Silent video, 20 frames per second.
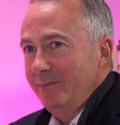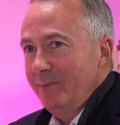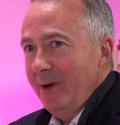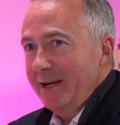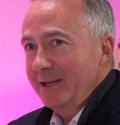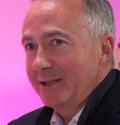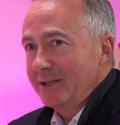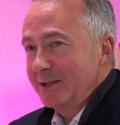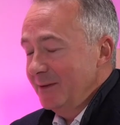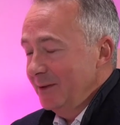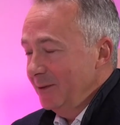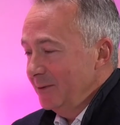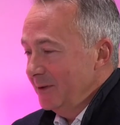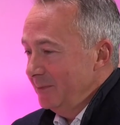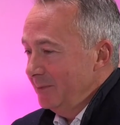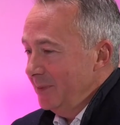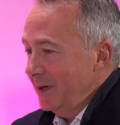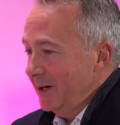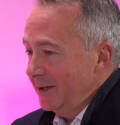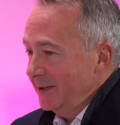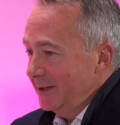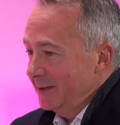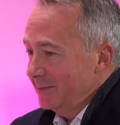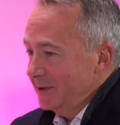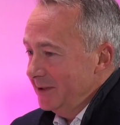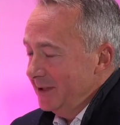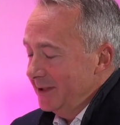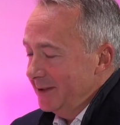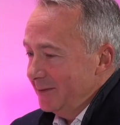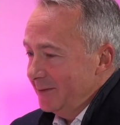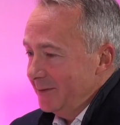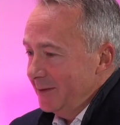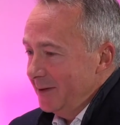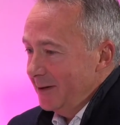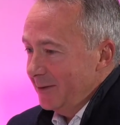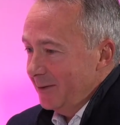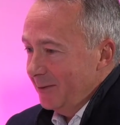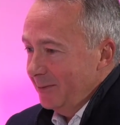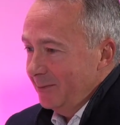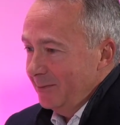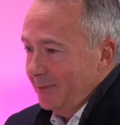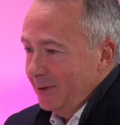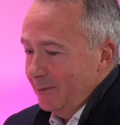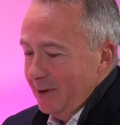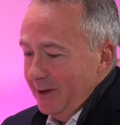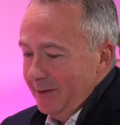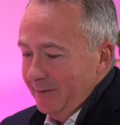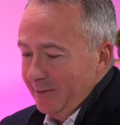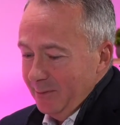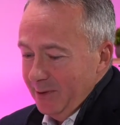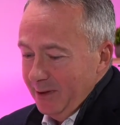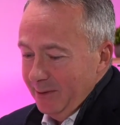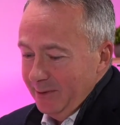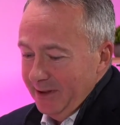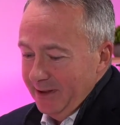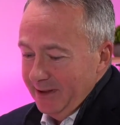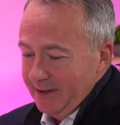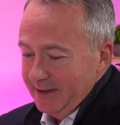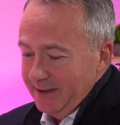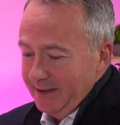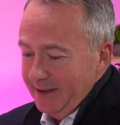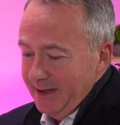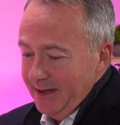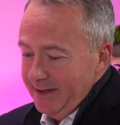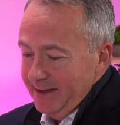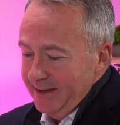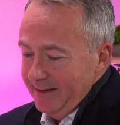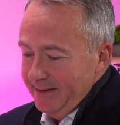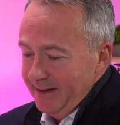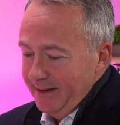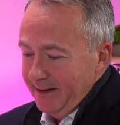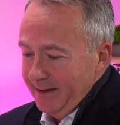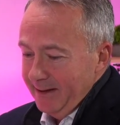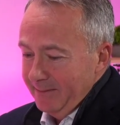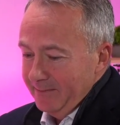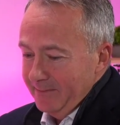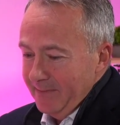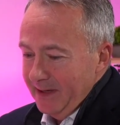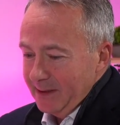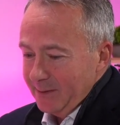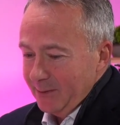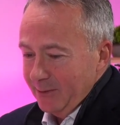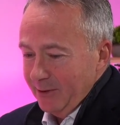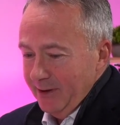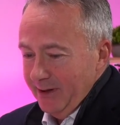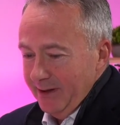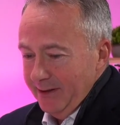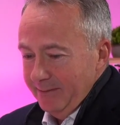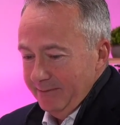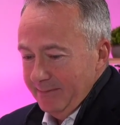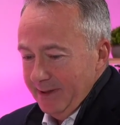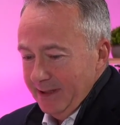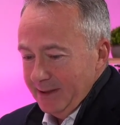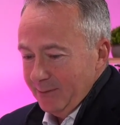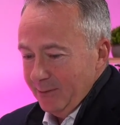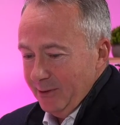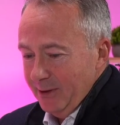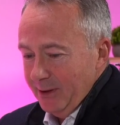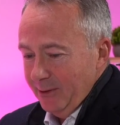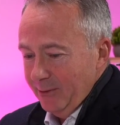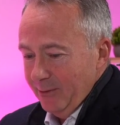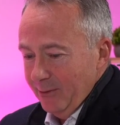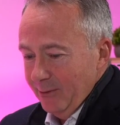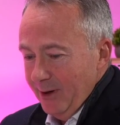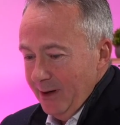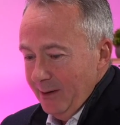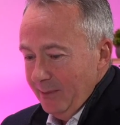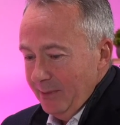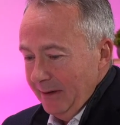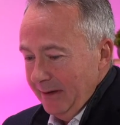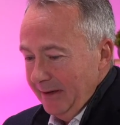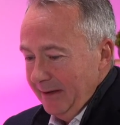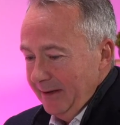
Beaconsfield in Buckinghamshire, not far away from where we are today. That's where I grew up.